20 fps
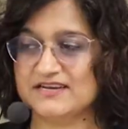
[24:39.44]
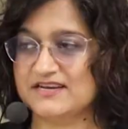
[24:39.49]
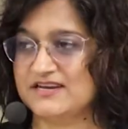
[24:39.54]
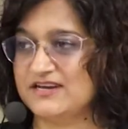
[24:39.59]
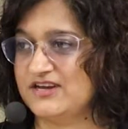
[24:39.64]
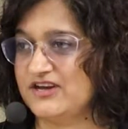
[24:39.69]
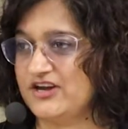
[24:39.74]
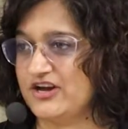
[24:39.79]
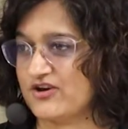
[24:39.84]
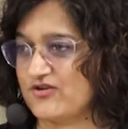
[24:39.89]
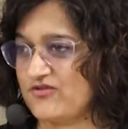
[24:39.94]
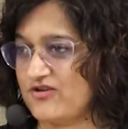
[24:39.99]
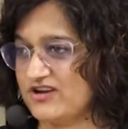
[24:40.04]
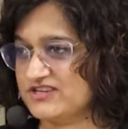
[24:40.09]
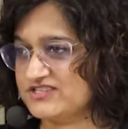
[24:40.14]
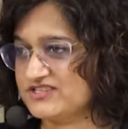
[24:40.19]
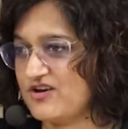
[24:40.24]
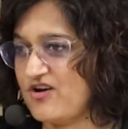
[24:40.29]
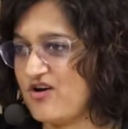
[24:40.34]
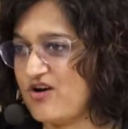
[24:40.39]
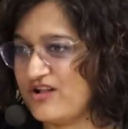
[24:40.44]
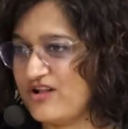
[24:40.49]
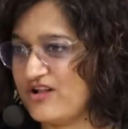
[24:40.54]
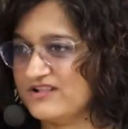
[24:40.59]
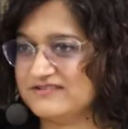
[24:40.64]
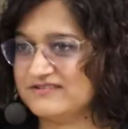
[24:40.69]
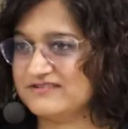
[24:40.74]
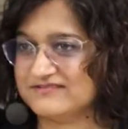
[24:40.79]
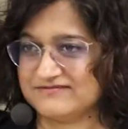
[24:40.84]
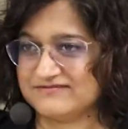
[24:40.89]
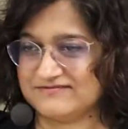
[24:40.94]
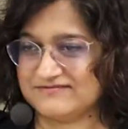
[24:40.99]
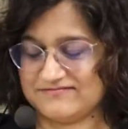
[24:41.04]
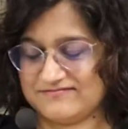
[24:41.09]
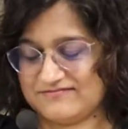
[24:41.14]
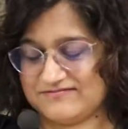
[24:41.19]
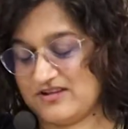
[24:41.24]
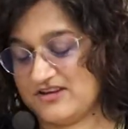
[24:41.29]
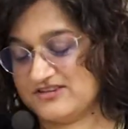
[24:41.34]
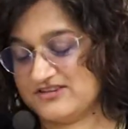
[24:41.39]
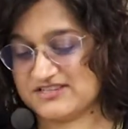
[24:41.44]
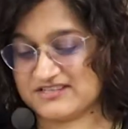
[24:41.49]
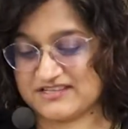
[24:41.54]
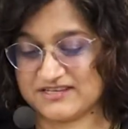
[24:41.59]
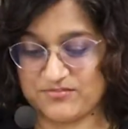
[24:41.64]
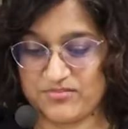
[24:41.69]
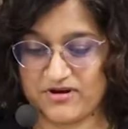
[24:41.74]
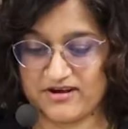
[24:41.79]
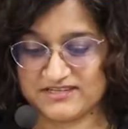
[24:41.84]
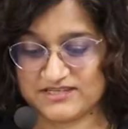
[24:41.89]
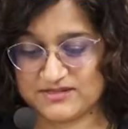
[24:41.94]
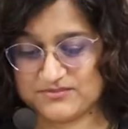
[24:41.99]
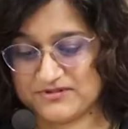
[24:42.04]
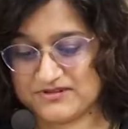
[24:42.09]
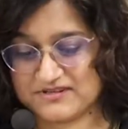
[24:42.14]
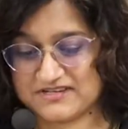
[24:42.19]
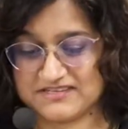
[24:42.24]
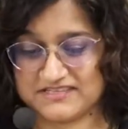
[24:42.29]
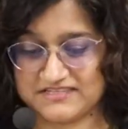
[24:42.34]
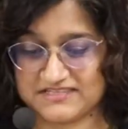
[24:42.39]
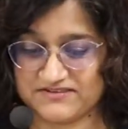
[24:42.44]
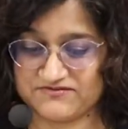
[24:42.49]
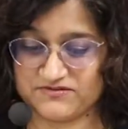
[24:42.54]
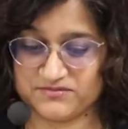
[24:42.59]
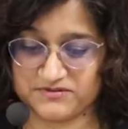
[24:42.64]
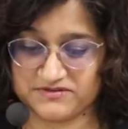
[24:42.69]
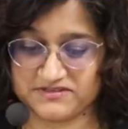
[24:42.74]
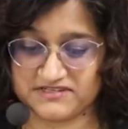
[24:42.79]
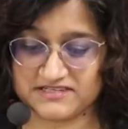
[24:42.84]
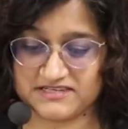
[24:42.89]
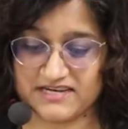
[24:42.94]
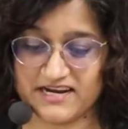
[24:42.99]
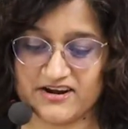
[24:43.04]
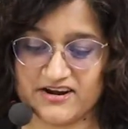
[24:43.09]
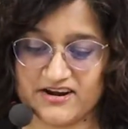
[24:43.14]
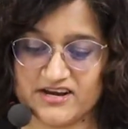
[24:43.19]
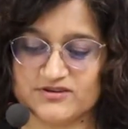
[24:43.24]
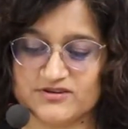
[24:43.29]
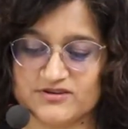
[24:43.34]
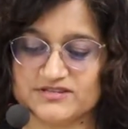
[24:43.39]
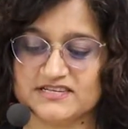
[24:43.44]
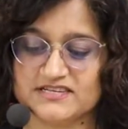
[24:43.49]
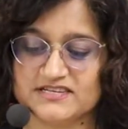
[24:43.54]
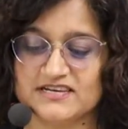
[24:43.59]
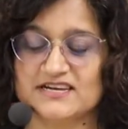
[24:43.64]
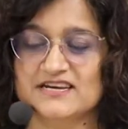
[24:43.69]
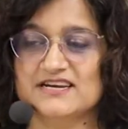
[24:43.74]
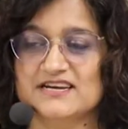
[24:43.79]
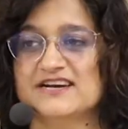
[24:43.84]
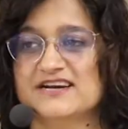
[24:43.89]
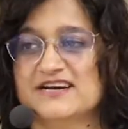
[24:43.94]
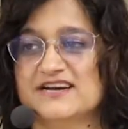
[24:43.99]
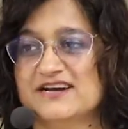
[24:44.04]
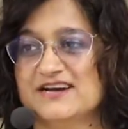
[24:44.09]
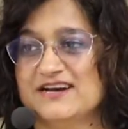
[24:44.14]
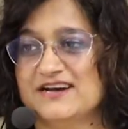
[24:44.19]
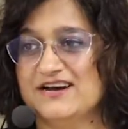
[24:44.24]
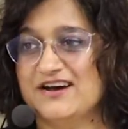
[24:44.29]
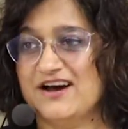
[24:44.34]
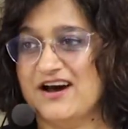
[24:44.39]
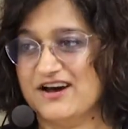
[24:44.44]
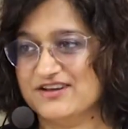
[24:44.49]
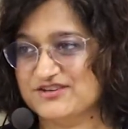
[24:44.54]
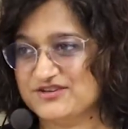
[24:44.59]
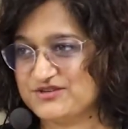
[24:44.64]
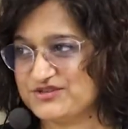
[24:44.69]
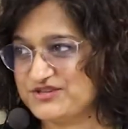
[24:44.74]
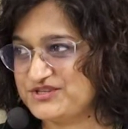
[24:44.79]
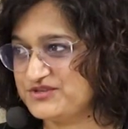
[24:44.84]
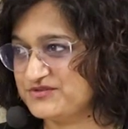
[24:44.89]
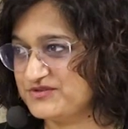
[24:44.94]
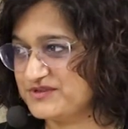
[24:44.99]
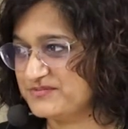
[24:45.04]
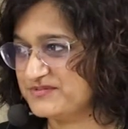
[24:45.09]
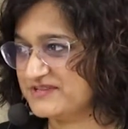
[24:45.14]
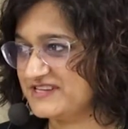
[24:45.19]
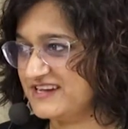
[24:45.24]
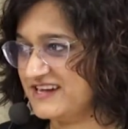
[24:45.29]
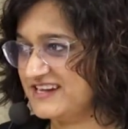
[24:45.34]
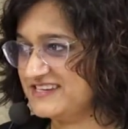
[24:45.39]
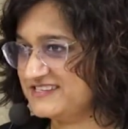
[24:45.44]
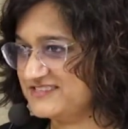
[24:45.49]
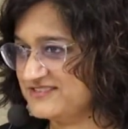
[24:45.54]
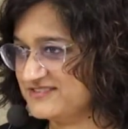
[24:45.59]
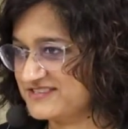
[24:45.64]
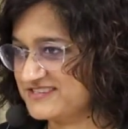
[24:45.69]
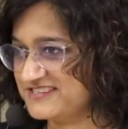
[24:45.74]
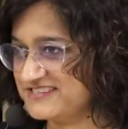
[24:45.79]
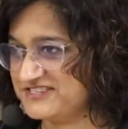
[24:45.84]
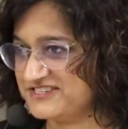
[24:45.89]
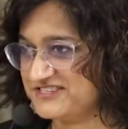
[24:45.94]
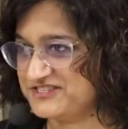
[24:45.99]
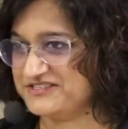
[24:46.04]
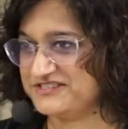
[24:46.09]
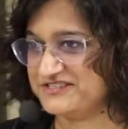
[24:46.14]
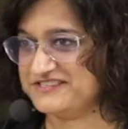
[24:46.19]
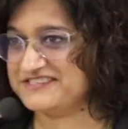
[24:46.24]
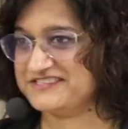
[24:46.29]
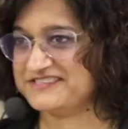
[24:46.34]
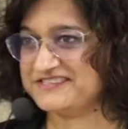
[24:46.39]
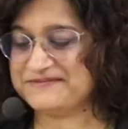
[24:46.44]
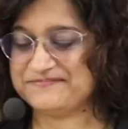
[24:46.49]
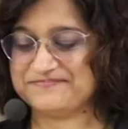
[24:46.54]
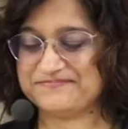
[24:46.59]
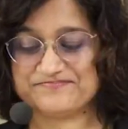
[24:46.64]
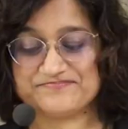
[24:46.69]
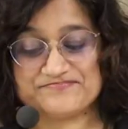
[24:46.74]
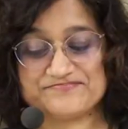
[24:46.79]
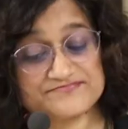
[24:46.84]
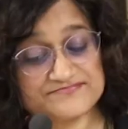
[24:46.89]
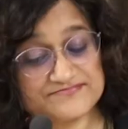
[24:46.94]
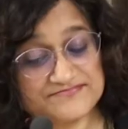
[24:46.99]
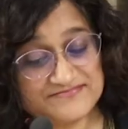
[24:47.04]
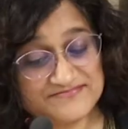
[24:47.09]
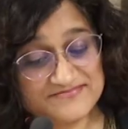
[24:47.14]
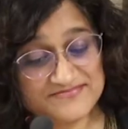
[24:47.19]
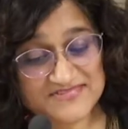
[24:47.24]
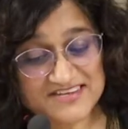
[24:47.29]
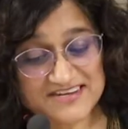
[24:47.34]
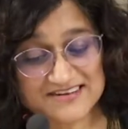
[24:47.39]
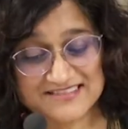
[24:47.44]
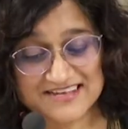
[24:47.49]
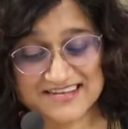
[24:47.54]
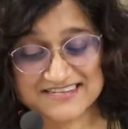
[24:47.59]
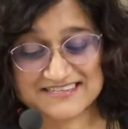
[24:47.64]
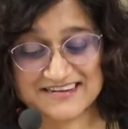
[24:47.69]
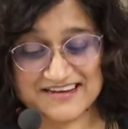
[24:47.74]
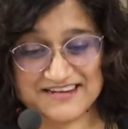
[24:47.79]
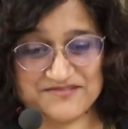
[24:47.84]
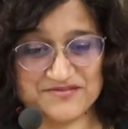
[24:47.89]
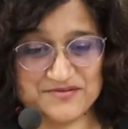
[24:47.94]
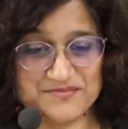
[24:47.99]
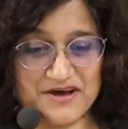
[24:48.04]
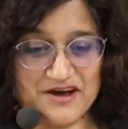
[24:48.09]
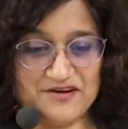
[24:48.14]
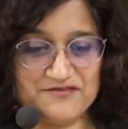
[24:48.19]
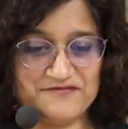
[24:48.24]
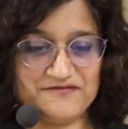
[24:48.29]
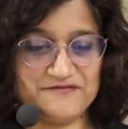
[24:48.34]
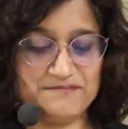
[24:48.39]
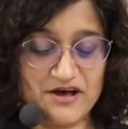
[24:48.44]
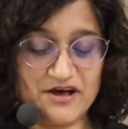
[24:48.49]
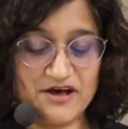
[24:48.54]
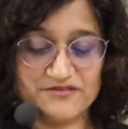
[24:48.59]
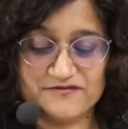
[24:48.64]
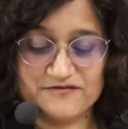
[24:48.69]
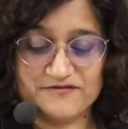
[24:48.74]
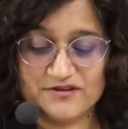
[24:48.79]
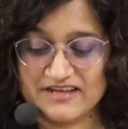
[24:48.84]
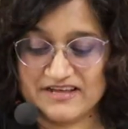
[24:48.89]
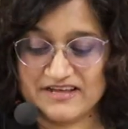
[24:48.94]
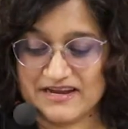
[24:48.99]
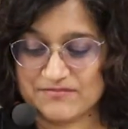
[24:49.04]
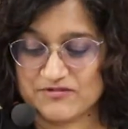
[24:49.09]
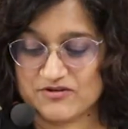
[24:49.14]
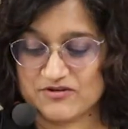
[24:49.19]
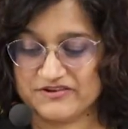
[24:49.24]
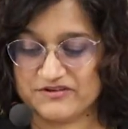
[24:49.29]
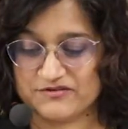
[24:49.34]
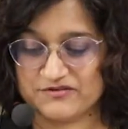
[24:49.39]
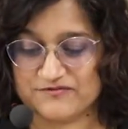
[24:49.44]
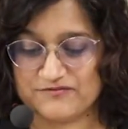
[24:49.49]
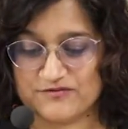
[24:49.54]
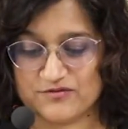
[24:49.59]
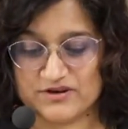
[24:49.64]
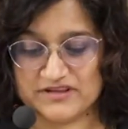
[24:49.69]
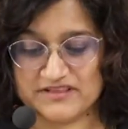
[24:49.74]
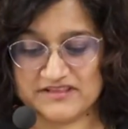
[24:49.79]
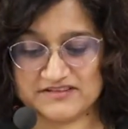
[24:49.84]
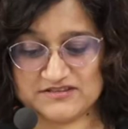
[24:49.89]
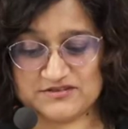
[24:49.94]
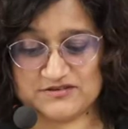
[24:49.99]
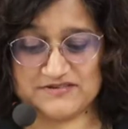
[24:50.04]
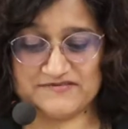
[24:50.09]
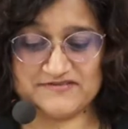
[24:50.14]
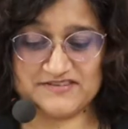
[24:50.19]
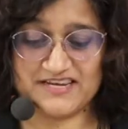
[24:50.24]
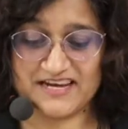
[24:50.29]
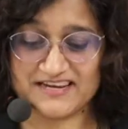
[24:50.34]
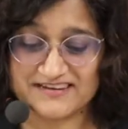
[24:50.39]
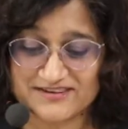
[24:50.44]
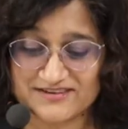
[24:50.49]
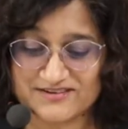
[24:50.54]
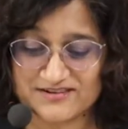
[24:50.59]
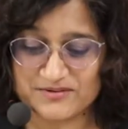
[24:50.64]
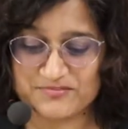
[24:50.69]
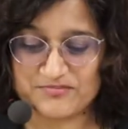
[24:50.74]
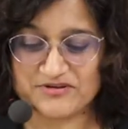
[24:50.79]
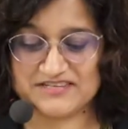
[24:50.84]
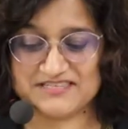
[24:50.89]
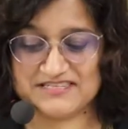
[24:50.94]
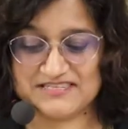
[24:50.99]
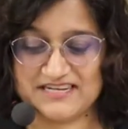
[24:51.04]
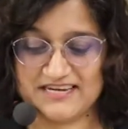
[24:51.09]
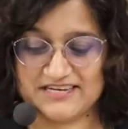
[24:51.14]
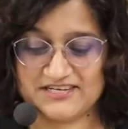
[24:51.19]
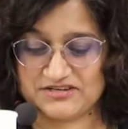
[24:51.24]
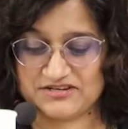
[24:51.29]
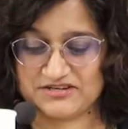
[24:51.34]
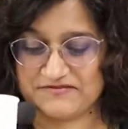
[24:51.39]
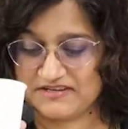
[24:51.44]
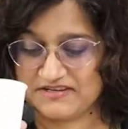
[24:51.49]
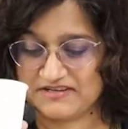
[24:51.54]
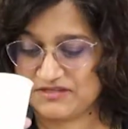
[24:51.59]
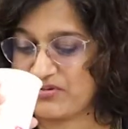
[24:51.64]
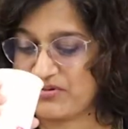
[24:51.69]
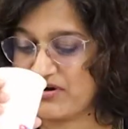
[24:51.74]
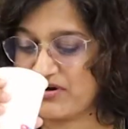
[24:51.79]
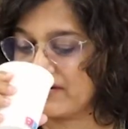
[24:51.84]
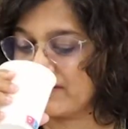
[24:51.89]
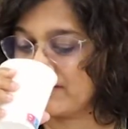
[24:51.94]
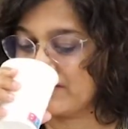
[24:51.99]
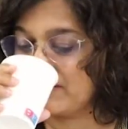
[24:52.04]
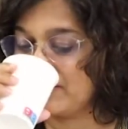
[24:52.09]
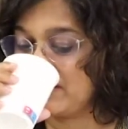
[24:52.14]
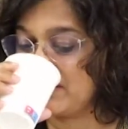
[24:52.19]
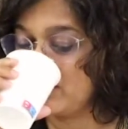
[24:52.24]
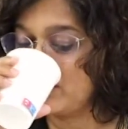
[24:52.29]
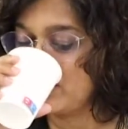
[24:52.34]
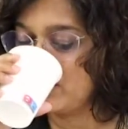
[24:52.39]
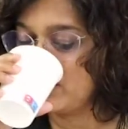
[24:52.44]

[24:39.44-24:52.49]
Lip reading: across all logically possible conceivable scenarios under suitably ideal conditions. That's kind of a mouthful, and I'm going to avoid the sort of technical presentation of this part of the view.